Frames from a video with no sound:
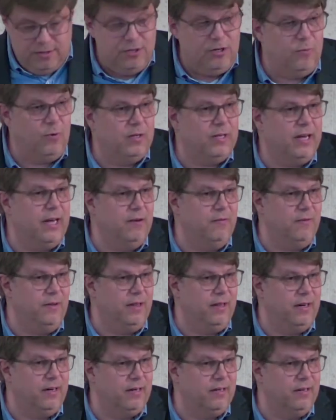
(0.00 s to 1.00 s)
So what can
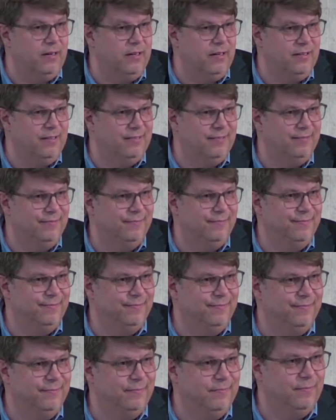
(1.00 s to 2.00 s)
we learn
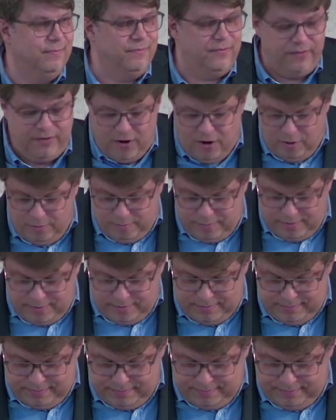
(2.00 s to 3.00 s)

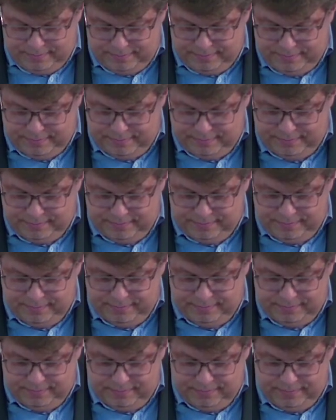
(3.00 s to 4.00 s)
from
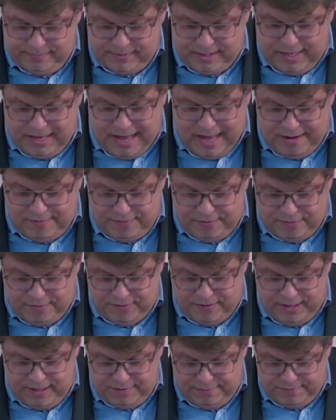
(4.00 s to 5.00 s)
the life
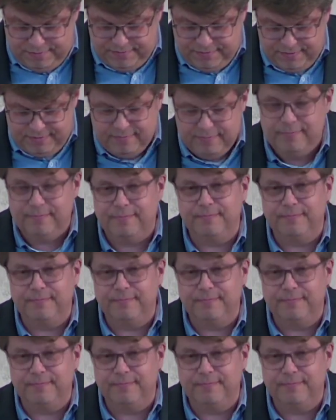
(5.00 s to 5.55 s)
of Eve?